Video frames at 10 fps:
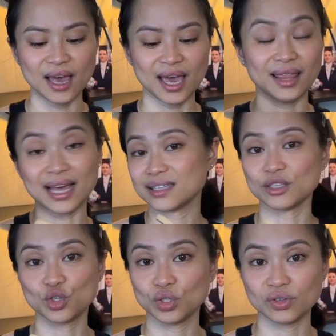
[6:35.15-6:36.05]
and that's a
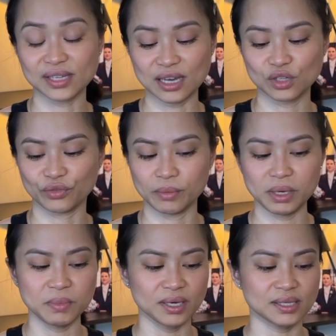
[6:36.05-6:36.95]
true to size for me,
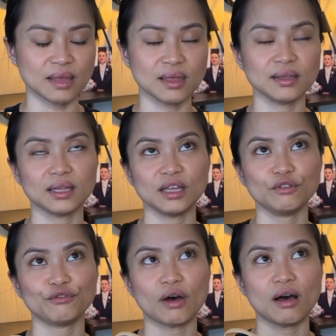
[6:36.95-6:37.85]
because I think that
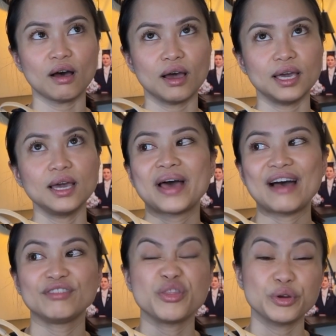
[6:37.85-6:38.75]
if I
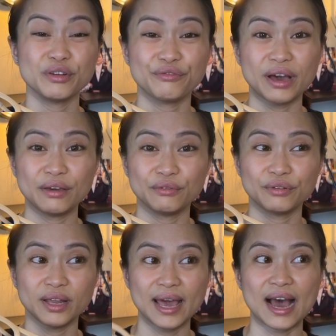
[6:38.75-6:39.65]
have the
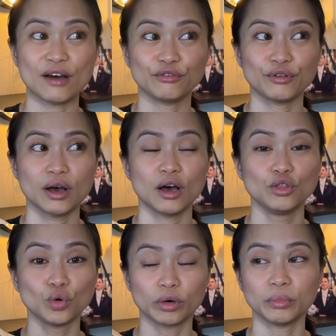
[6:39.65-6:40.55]
35.5
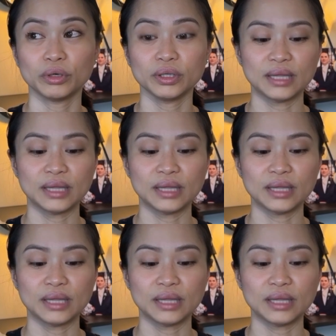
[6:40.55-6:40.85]
normal,